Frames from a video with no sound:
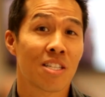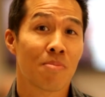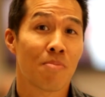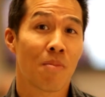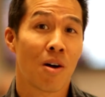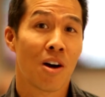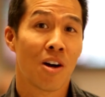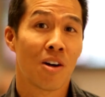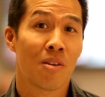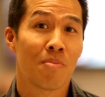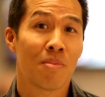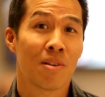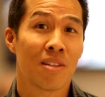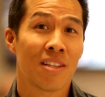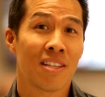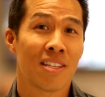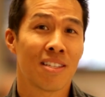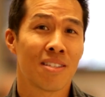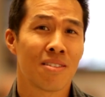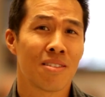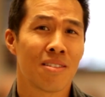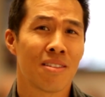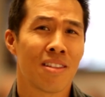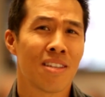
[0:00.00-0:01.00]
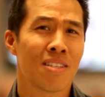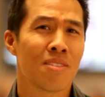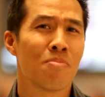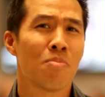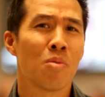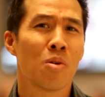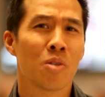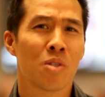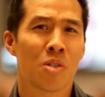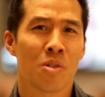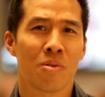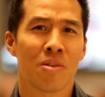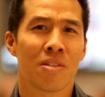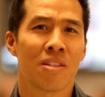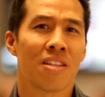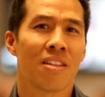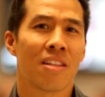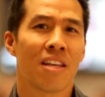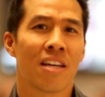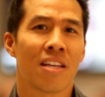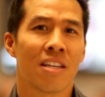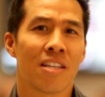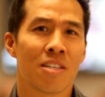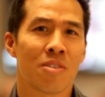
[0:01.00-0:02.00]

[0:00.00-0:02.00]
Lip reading: smile, but there's more to it than that.